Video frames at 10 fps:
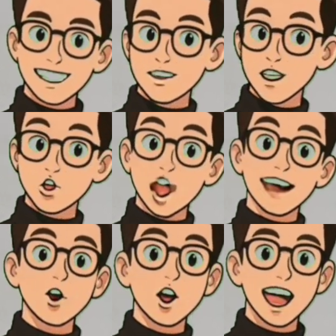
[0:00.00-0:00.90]
you can see
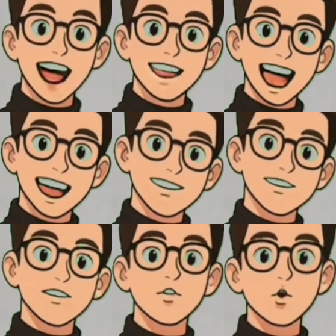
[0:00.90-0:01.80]
that the appropriate
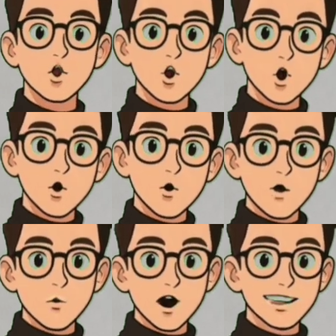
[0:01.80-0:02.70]
units for speed appear
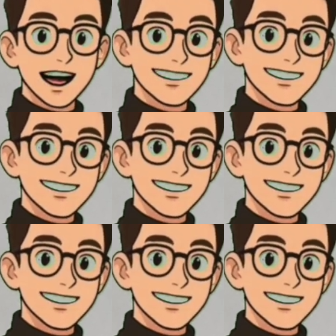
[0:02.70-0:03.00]
on the right,